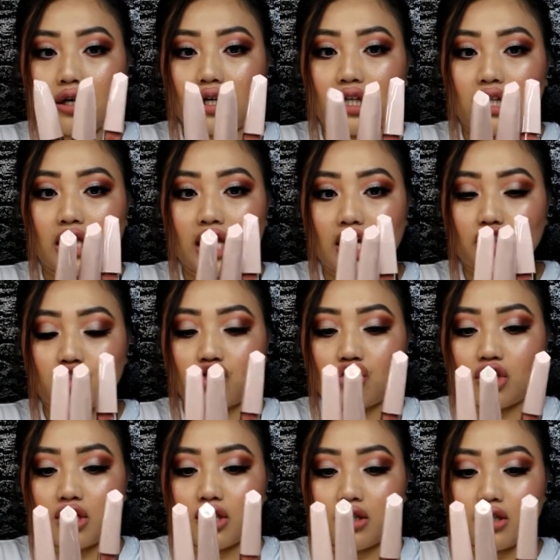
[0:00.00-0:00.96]

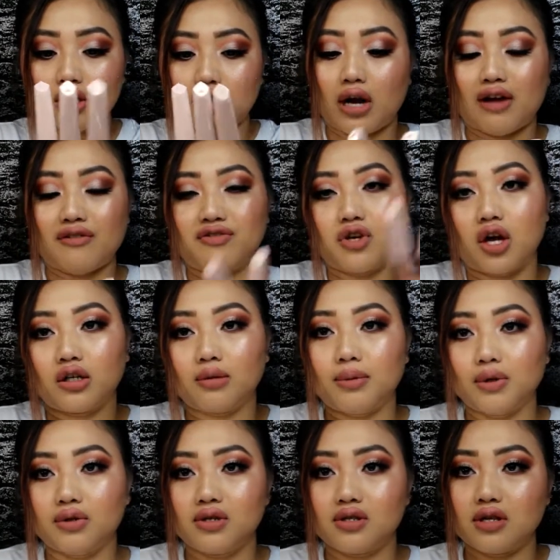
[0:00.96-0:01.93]
collection. I've talked
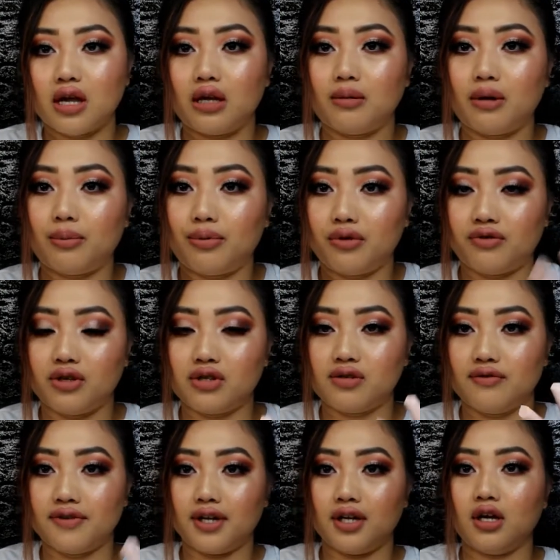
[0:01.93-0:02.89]
about this in my
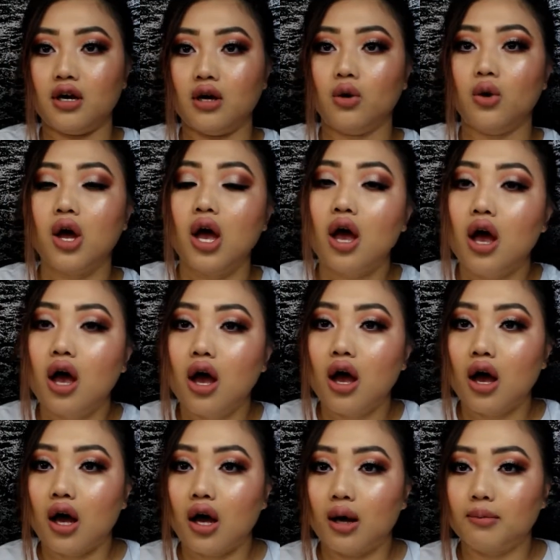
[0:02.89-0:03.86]
previous video,
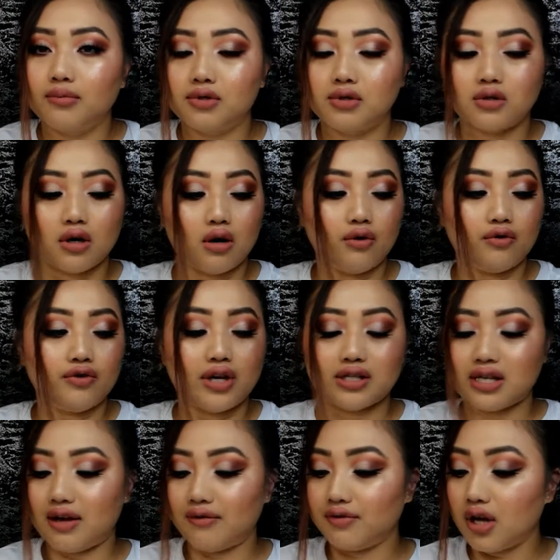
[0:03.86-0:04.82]
um, so if you
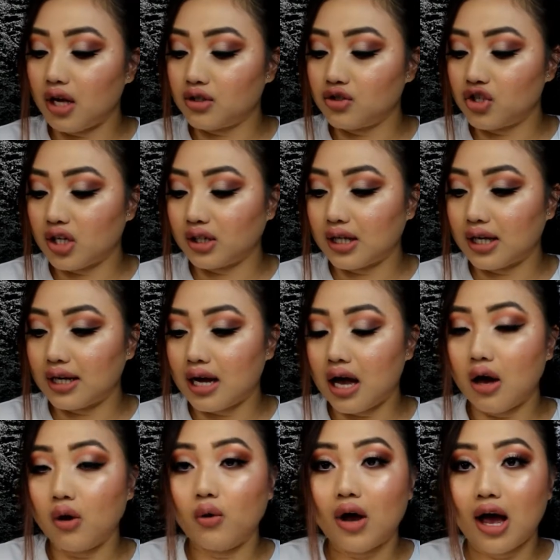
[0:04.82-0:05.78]
guys have not checked that
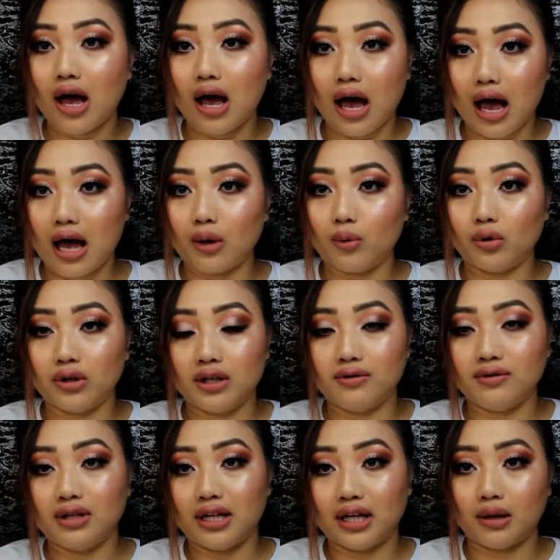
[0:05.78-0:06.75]
out, I will
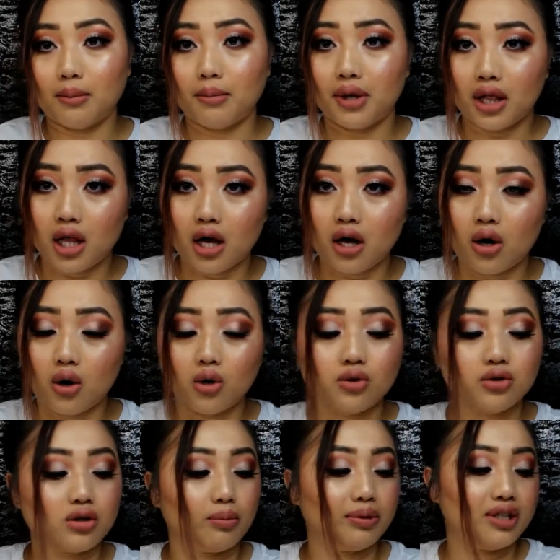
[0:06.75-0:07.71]
leave the link
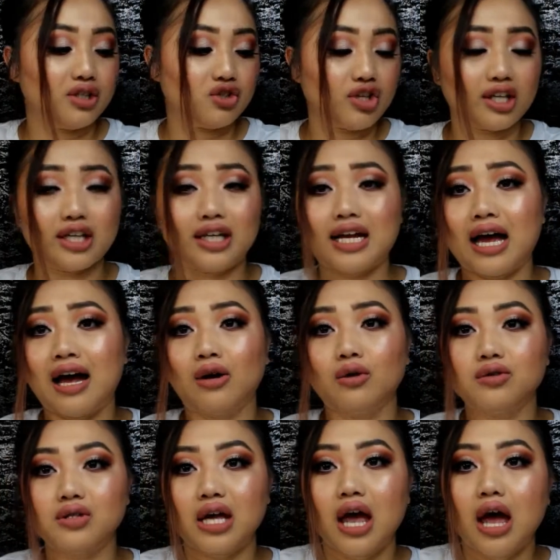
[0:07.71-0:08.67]
below, so please check it
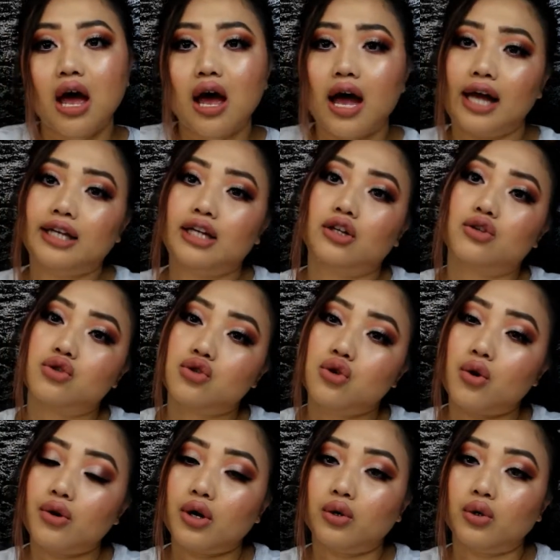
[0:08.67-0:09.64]
out. I did a
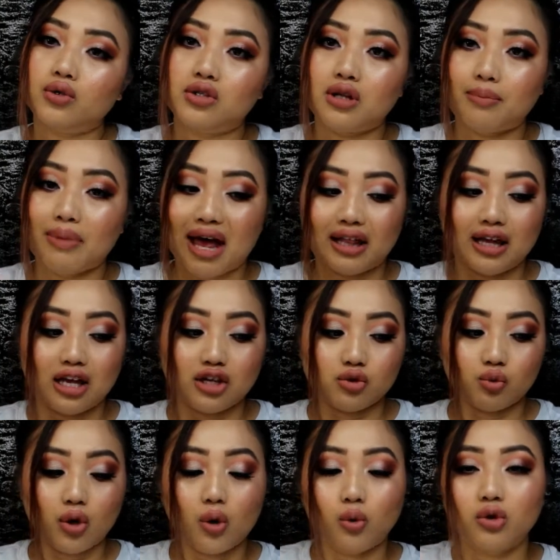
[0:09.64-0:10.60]
tutorial using the palette
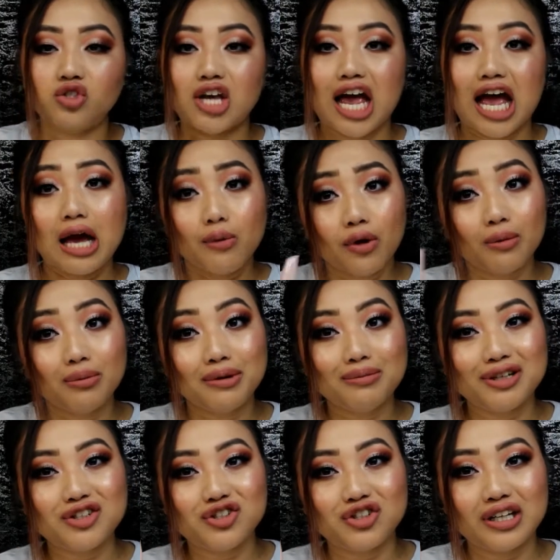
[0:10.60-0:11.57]
as well, which I will be
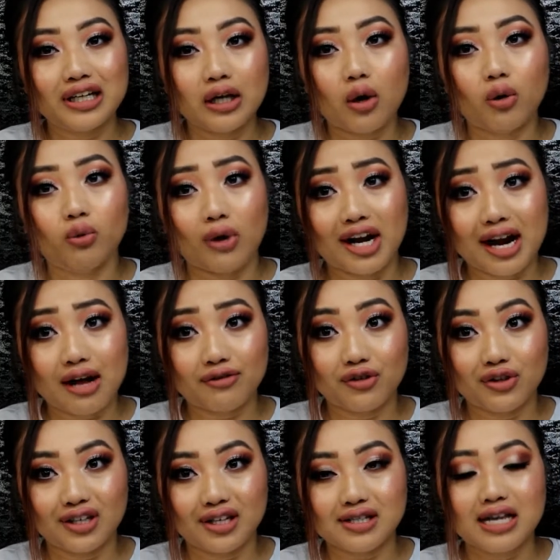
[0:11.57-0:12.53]
mentioning right
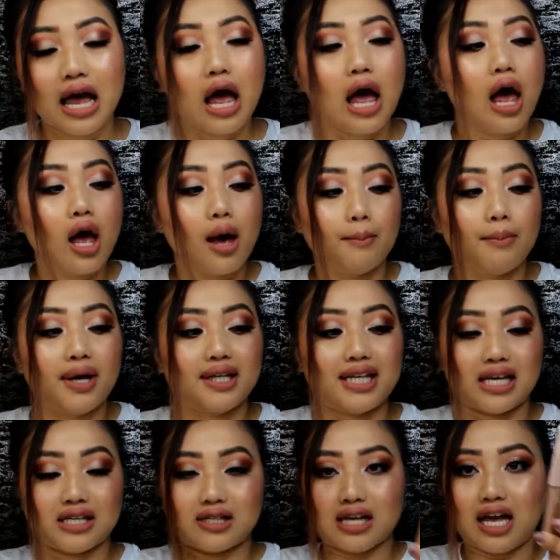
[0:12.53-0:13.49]
after this. But
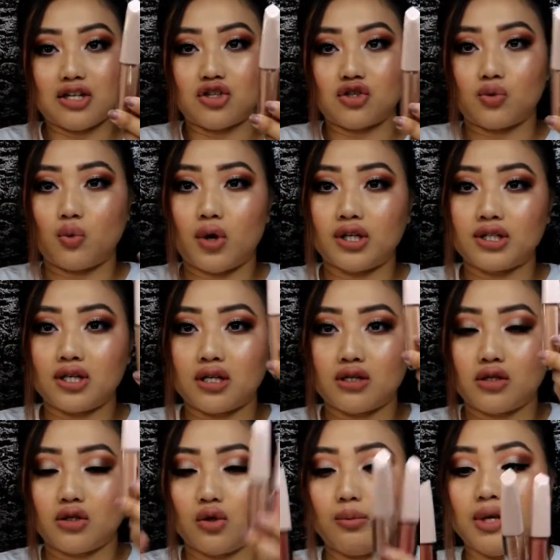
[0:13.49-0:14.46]
yes, I just want
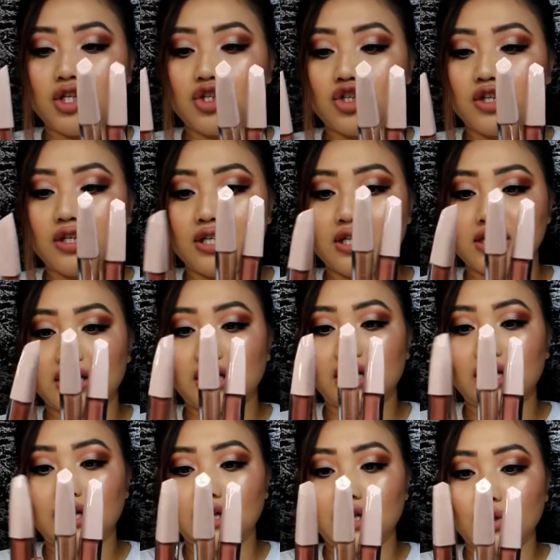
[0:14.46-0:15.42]
to mention these
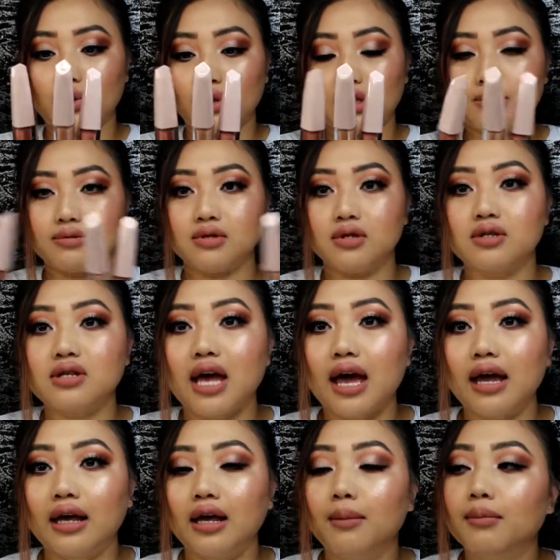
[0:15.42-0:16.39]
liquid lipsticks.
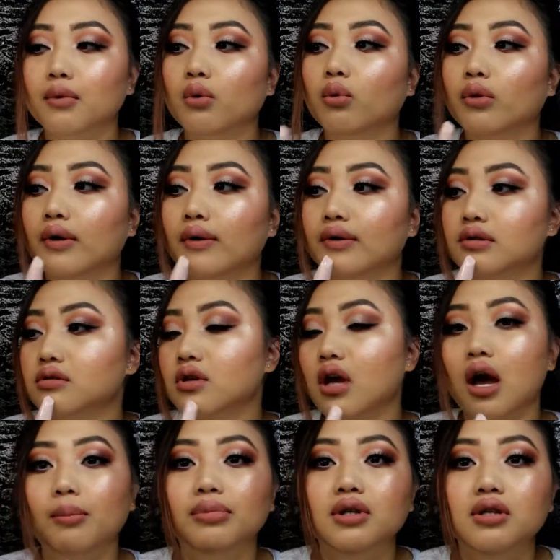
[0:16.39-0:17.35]
I am wearing
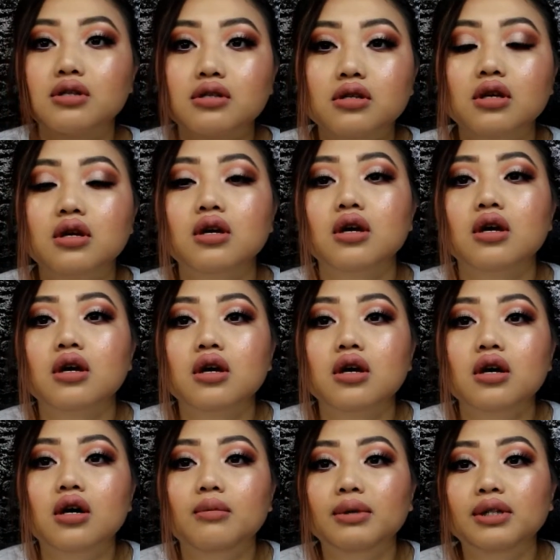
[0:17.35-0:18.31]
Topless
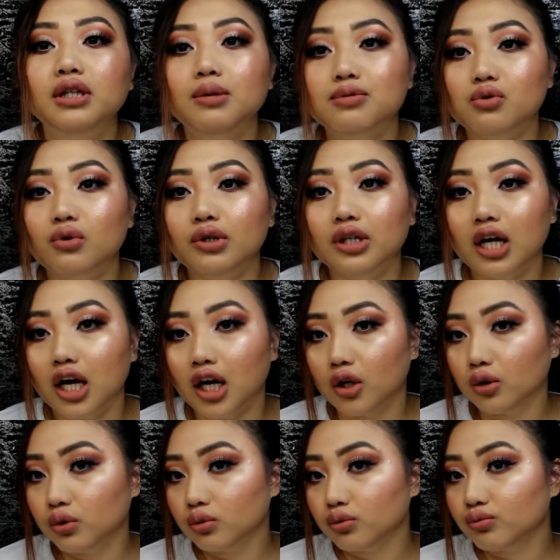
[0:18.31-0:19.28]
on my lips right
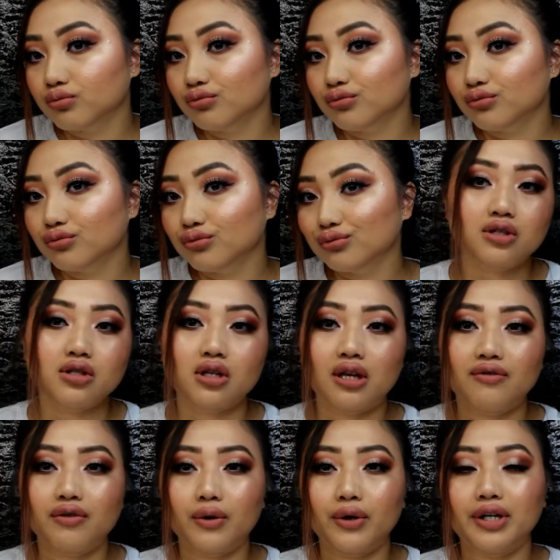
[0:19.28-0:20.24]
now. It's just
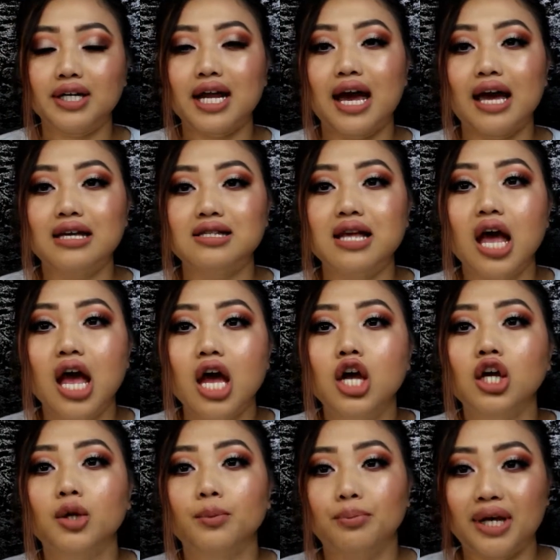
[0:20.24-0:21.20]
like a very nice
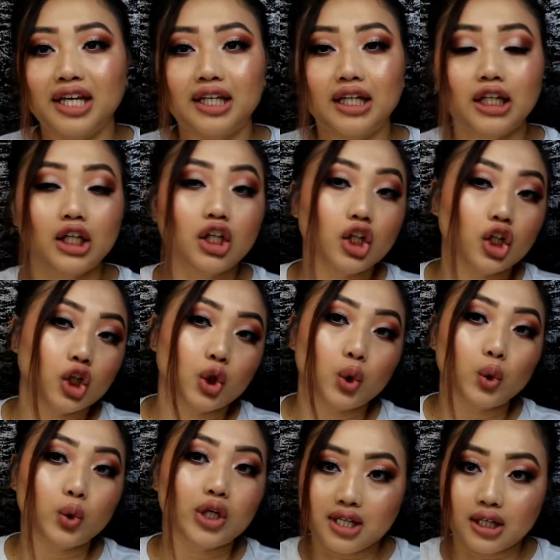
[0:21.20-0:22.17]
pinky
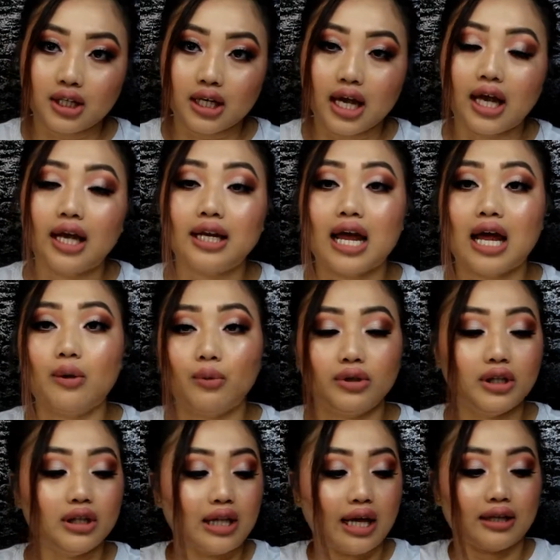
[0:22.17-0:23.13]
nude stick, and I
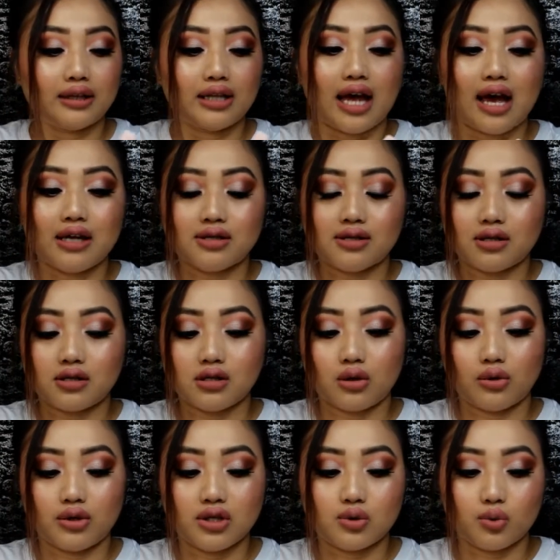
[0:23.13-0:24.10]
really like that.
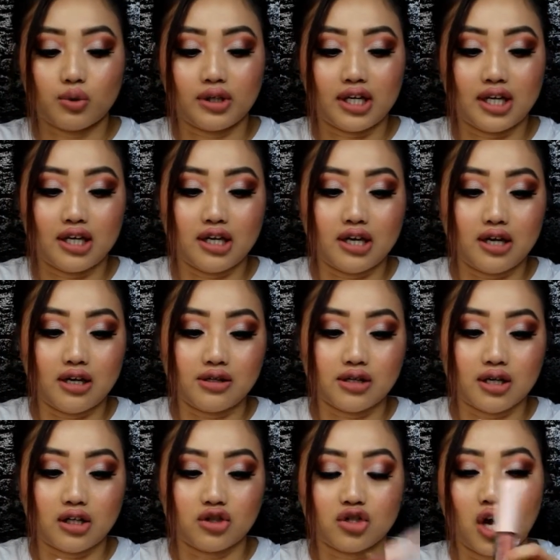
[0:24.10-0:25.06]
So this one is
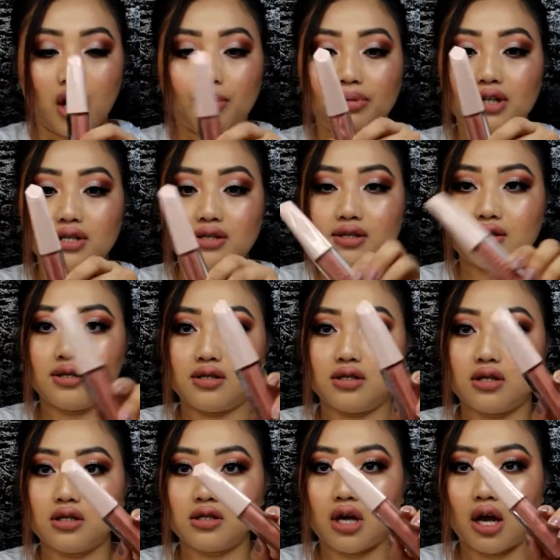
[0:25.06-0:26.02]
Topless. This
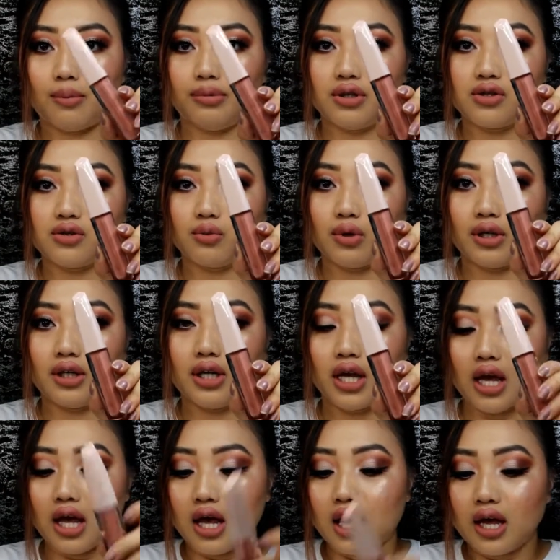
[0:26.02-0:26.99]
is the Topless
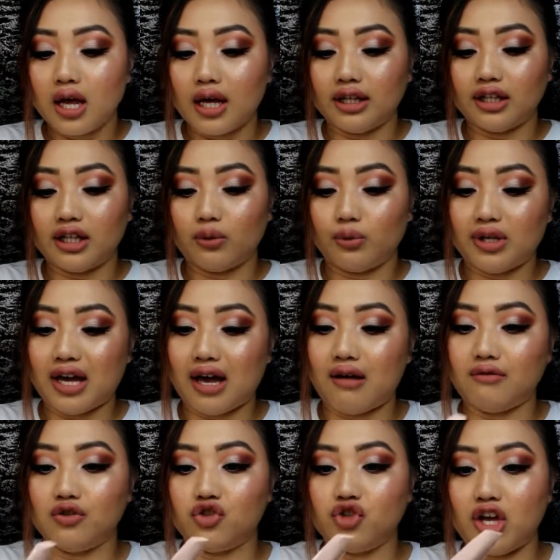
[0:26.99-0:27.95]
one. And then we
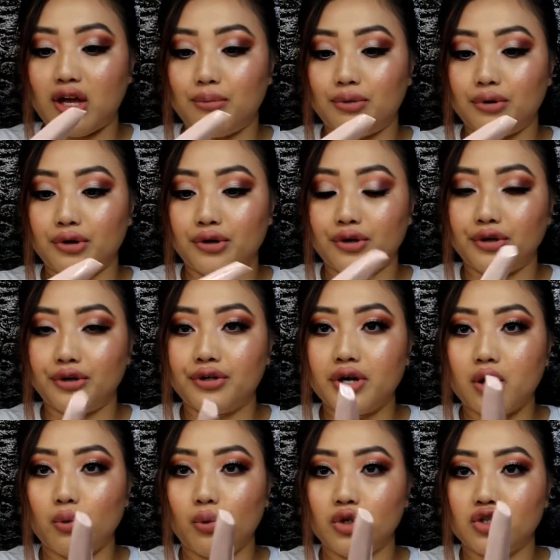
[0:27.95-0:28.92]
have
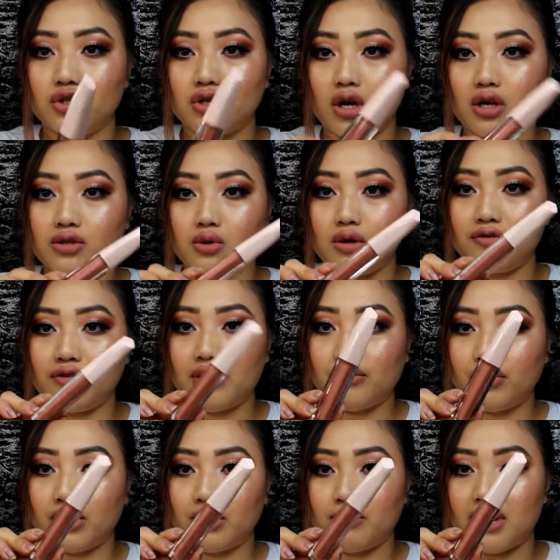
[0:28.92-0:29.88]
Jaybird, which is also a
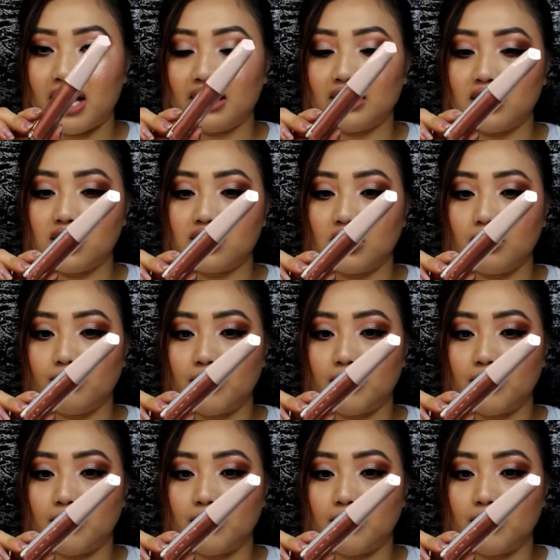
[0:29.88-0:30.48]
favorite of mine. It's a